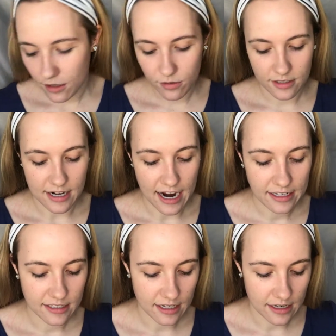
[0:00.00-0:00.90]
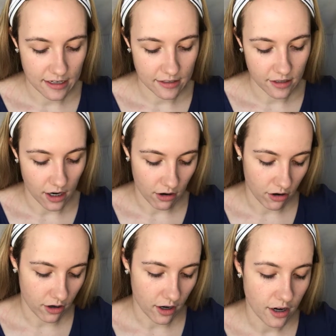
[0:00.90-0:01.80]
to use next is
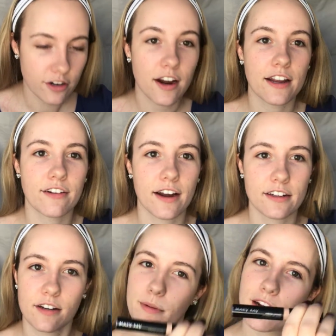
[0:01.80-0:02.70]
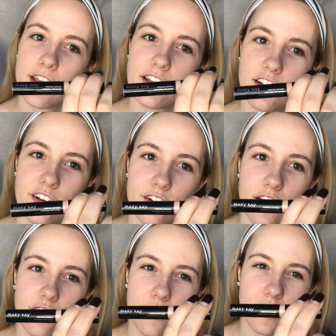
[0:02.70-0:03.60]
our under eye corrector, Mary Kay's under
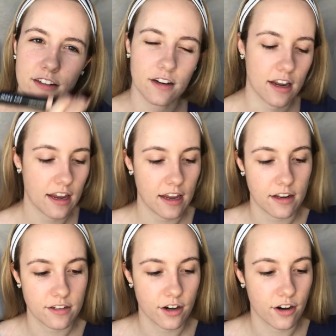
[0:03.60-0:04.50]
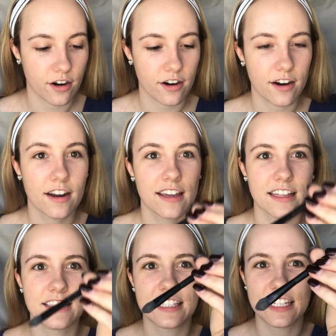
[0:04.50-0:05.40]
eye corrector, and our
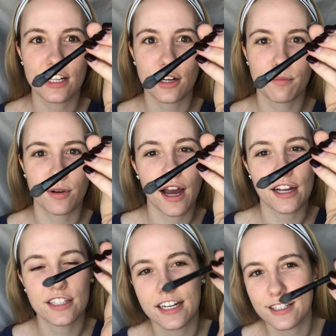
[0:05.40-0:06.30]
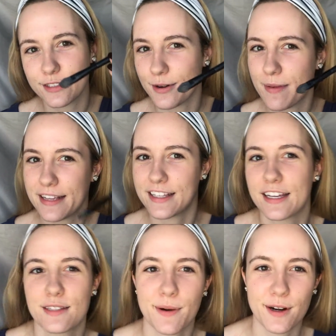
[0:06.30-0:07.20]
concealer brush. It is so
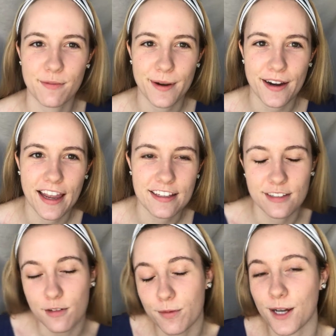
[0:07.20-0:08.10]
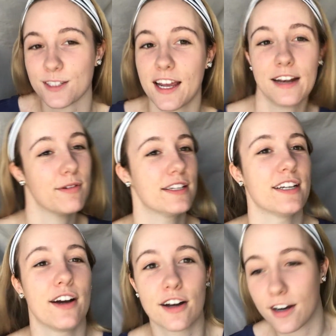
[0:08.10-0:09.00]
amazing. It's part of Mary Kay's new brush line,
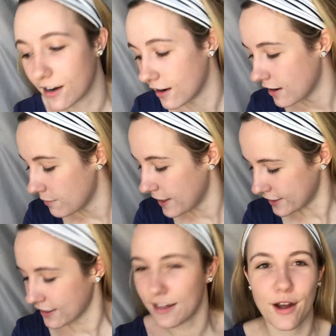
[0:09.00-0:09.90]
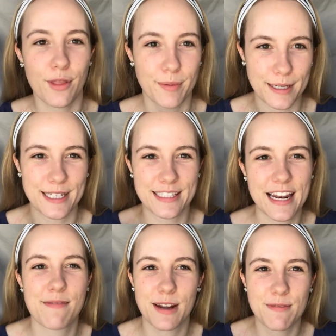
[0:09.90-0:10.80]
which are basically all the brushes
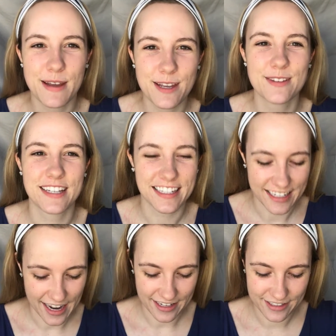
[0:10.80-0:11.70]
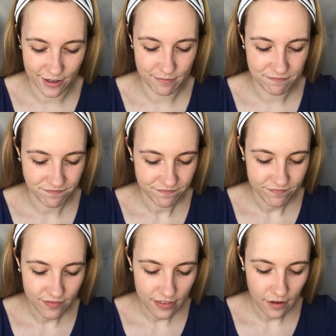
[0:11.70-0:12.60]
that I'm going to be using today. So
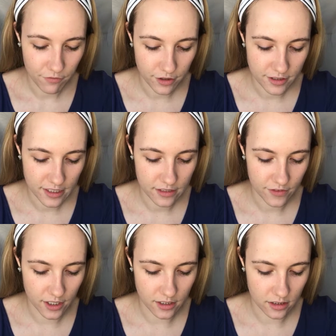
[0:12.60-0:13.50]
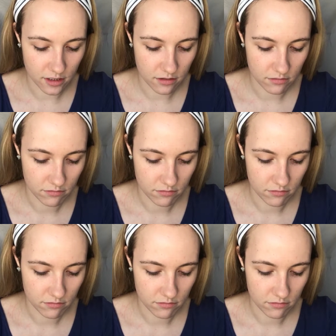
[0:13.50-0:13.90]
first things first,